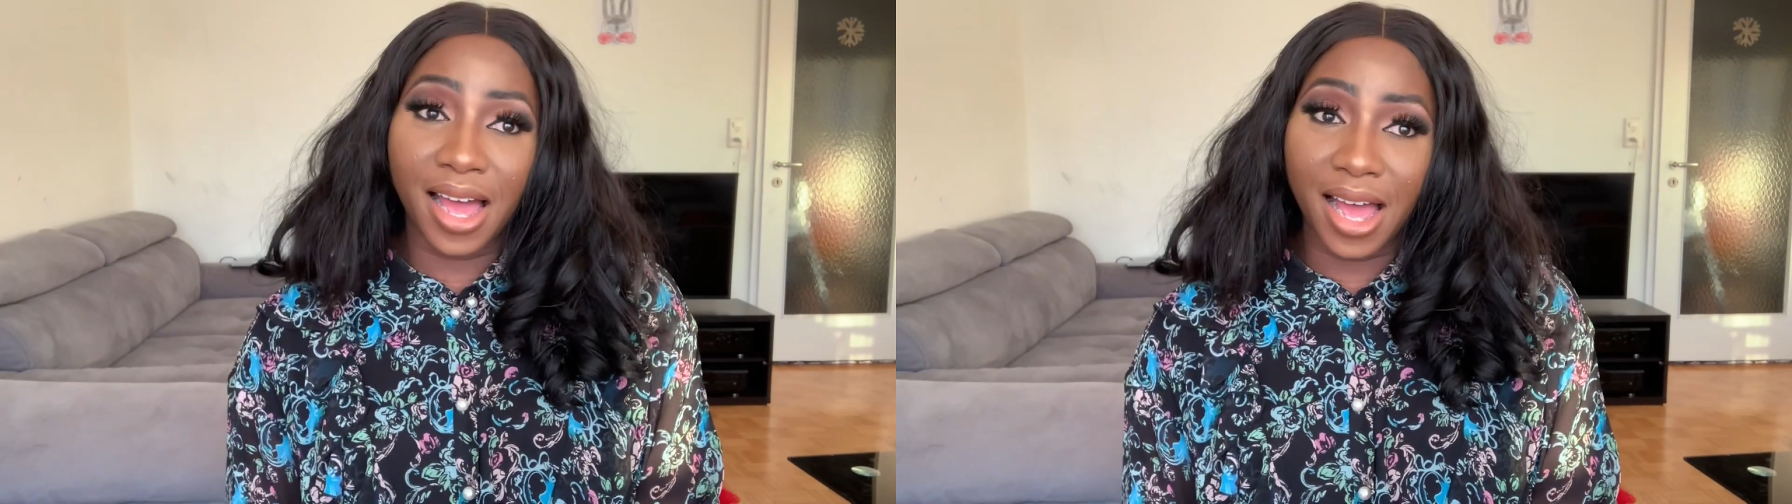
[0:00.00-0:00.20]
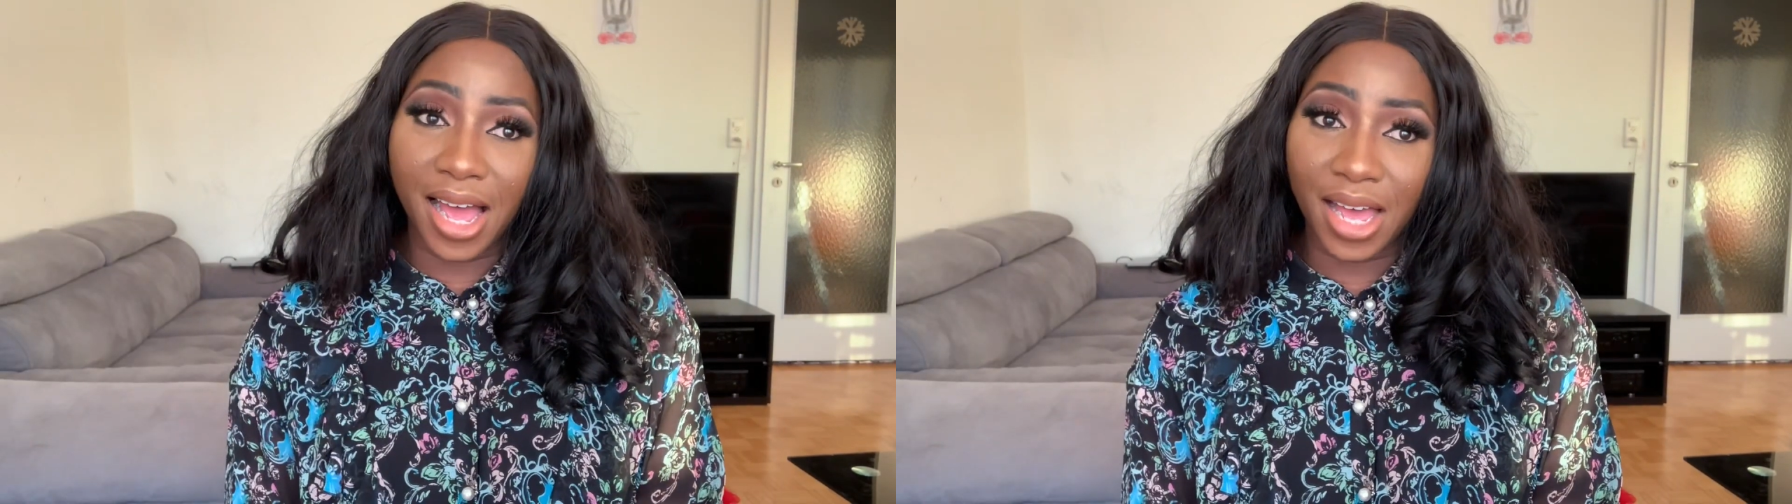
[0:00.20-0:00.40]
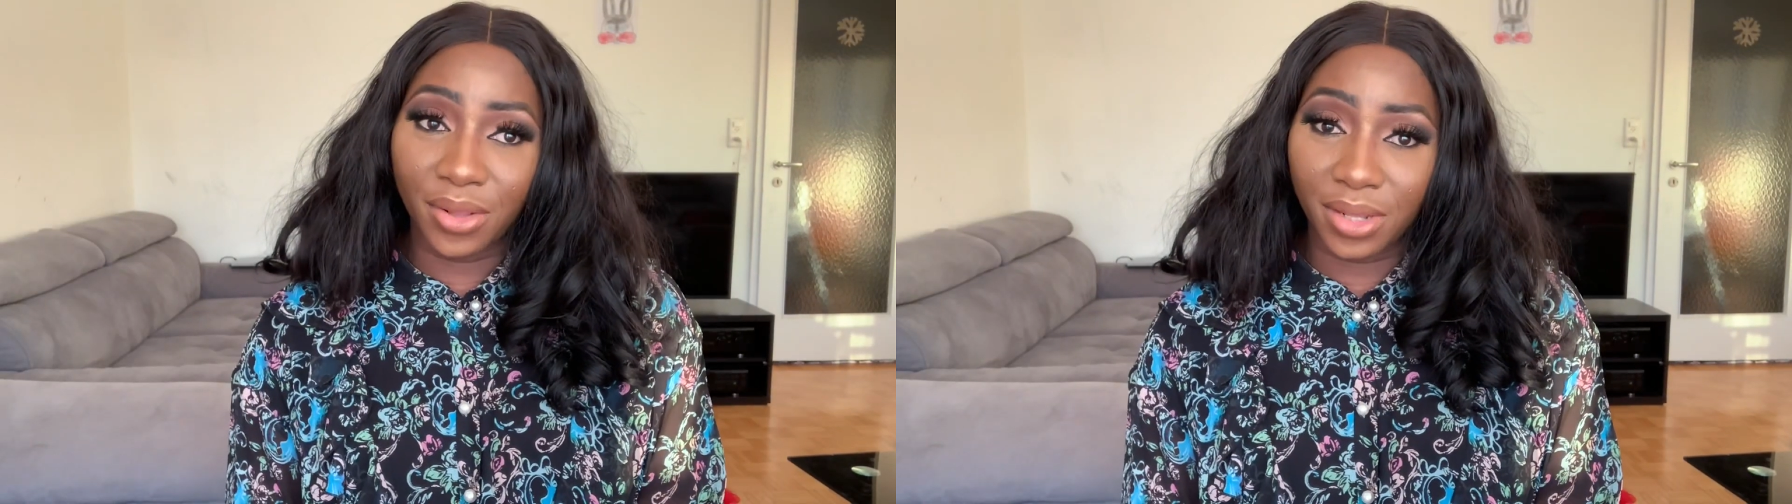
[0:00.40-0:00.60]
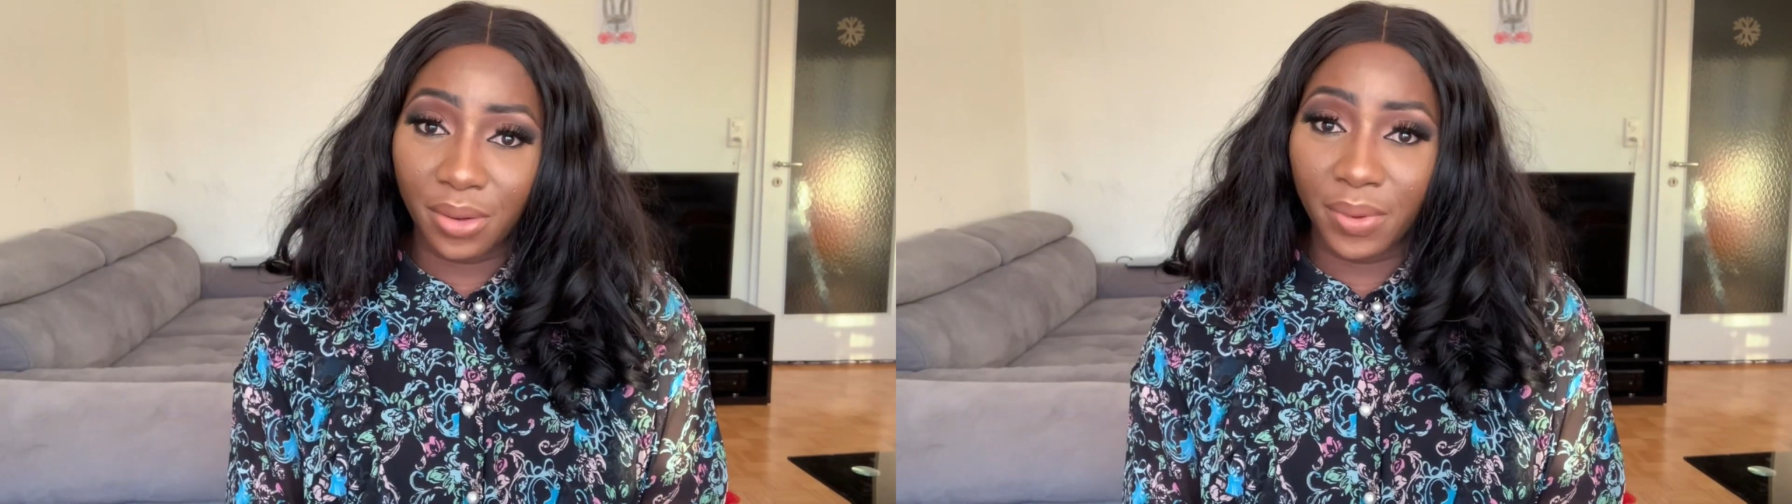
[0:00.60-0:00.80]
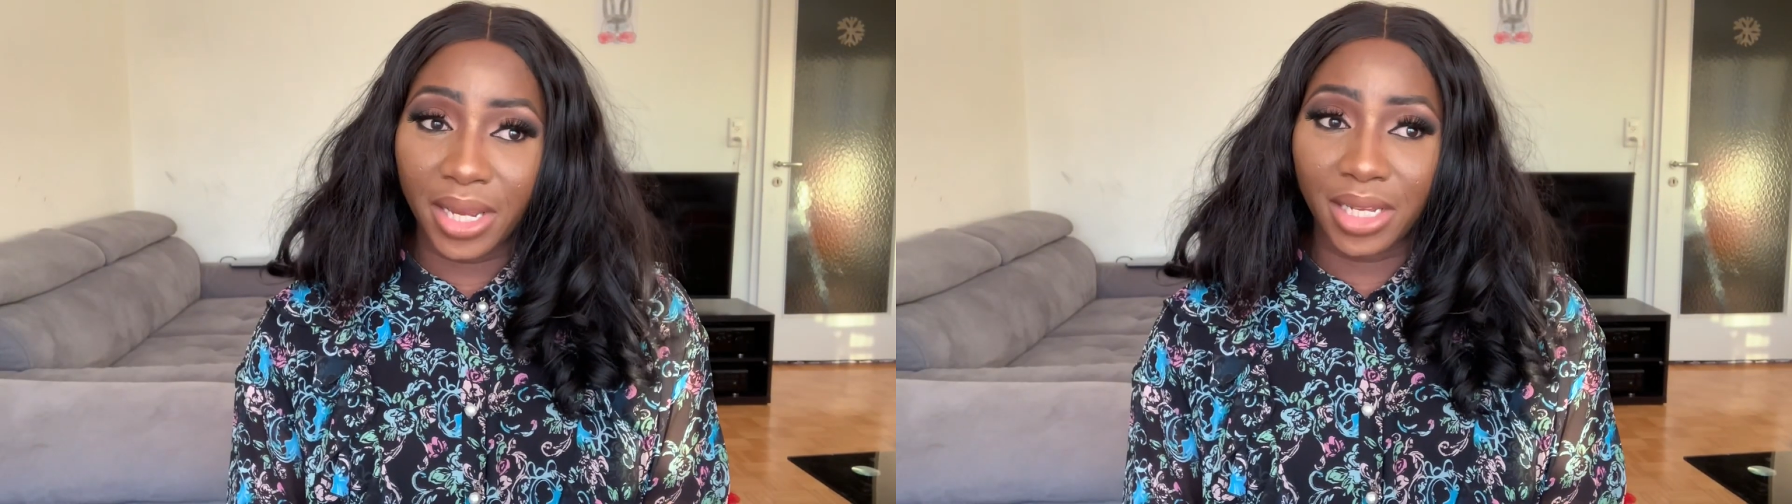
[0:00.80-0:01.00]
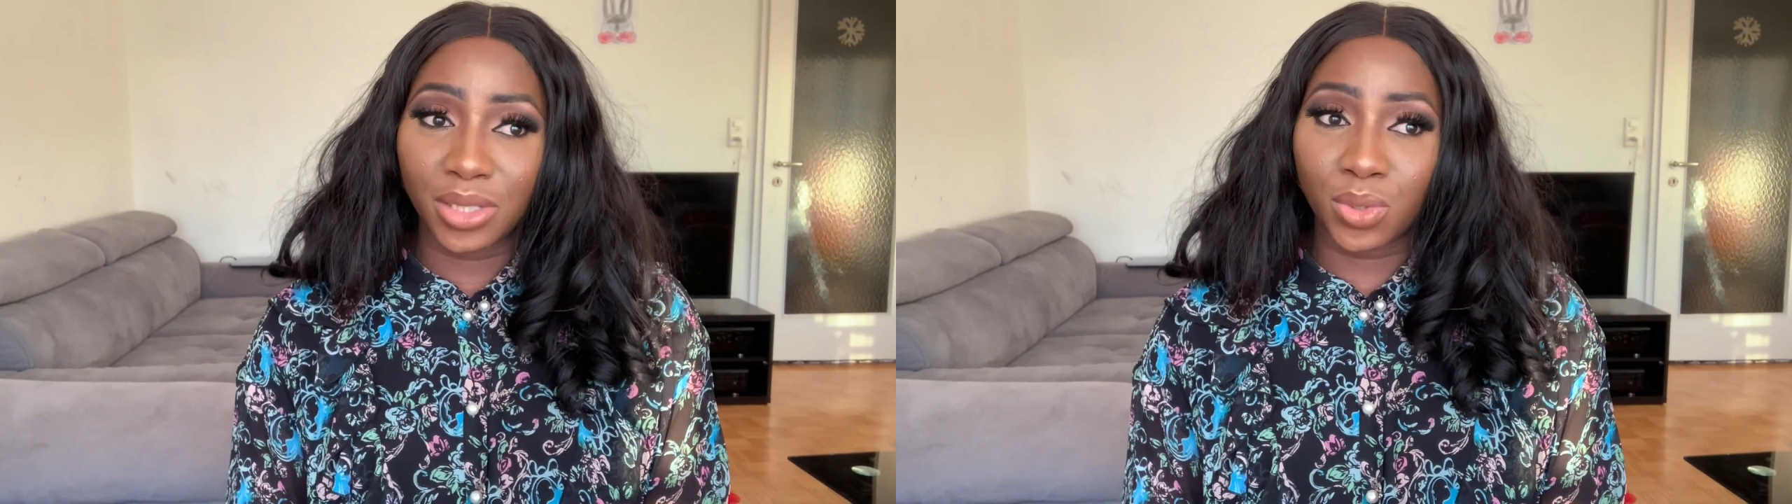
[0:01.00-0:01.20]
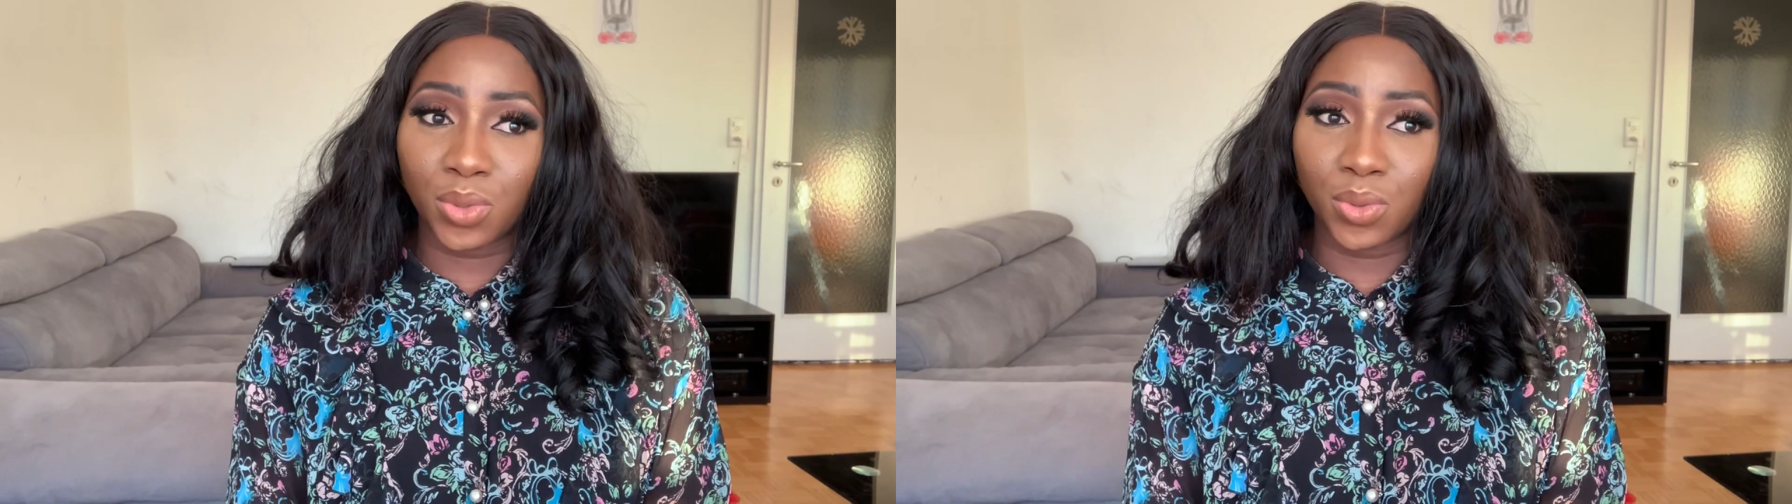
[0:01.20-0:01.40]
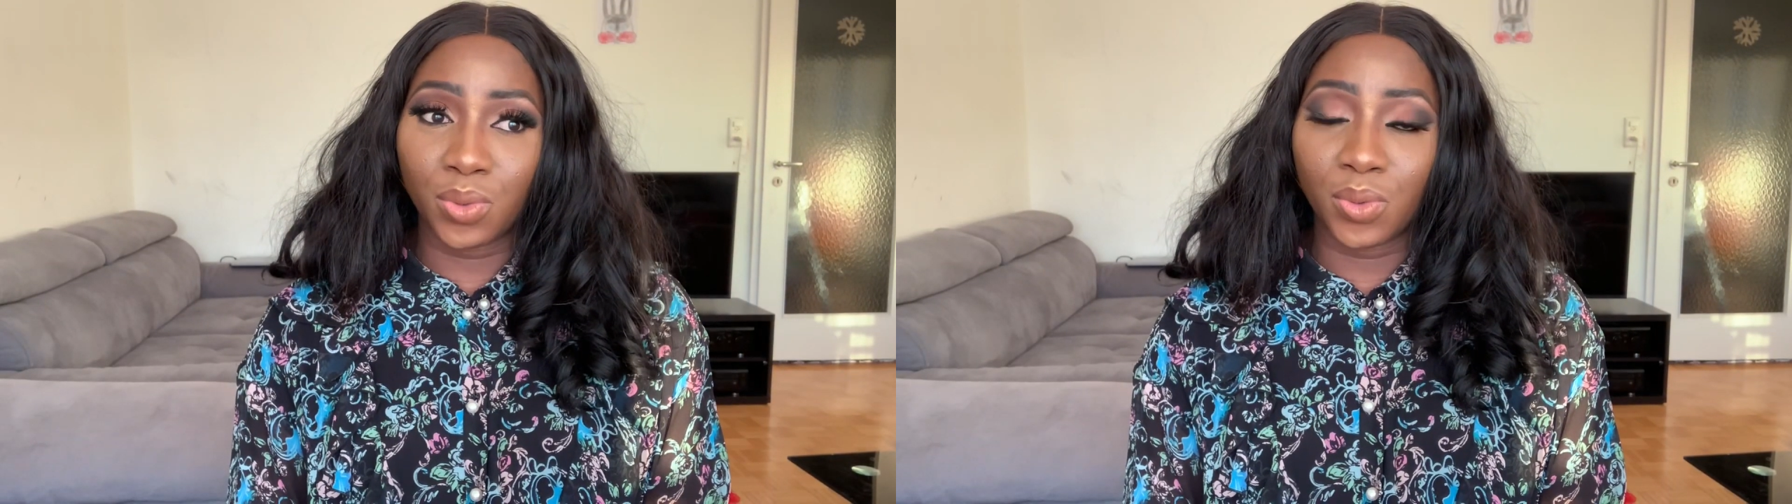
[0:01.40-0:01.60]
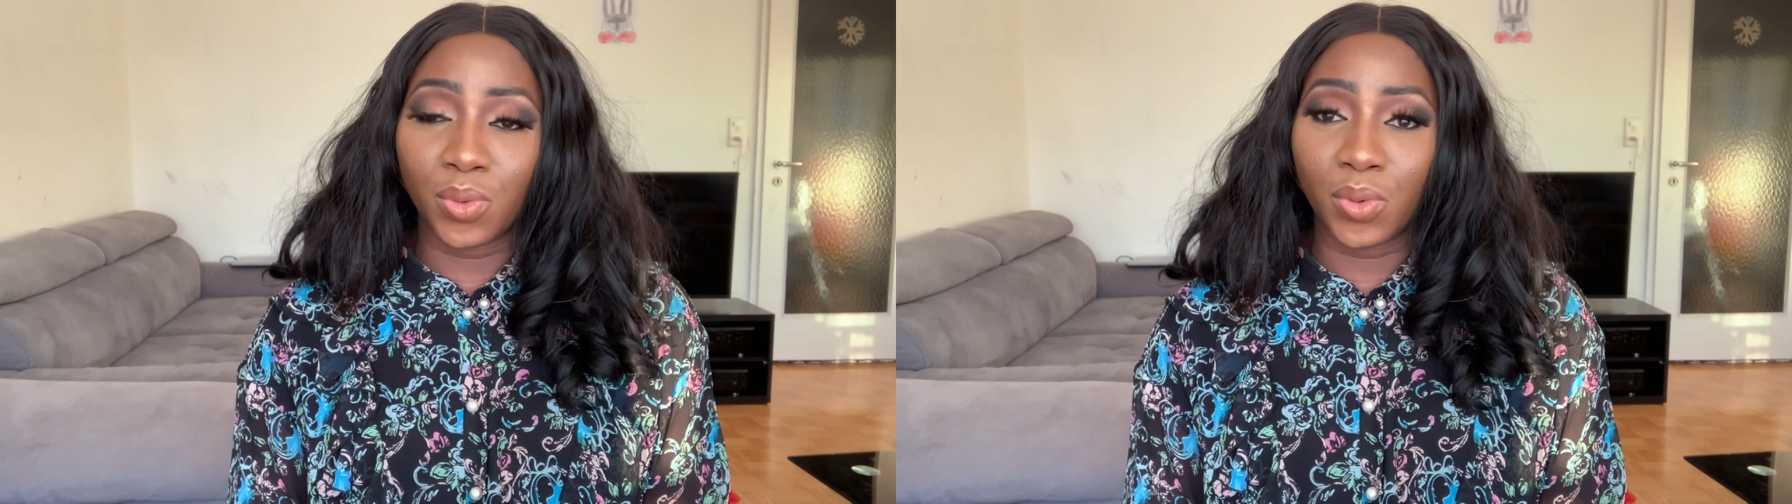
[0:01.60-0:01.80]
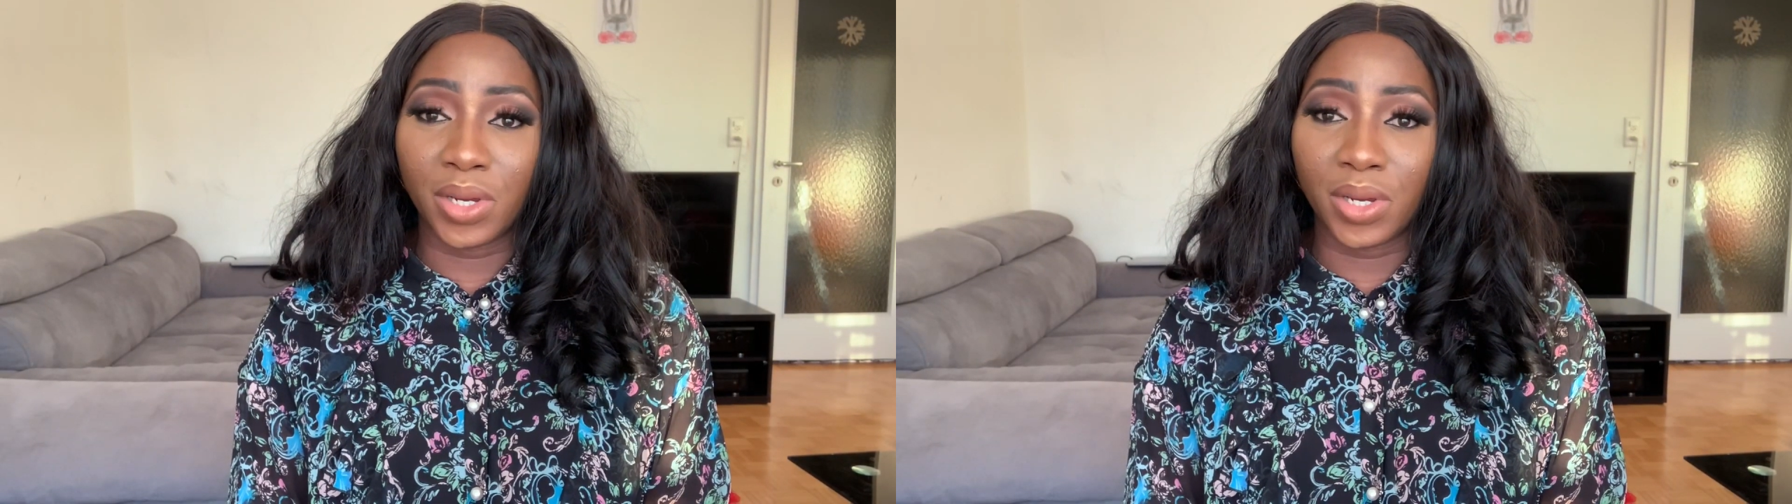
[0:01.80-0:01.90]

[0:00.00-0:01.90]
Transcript: Another way to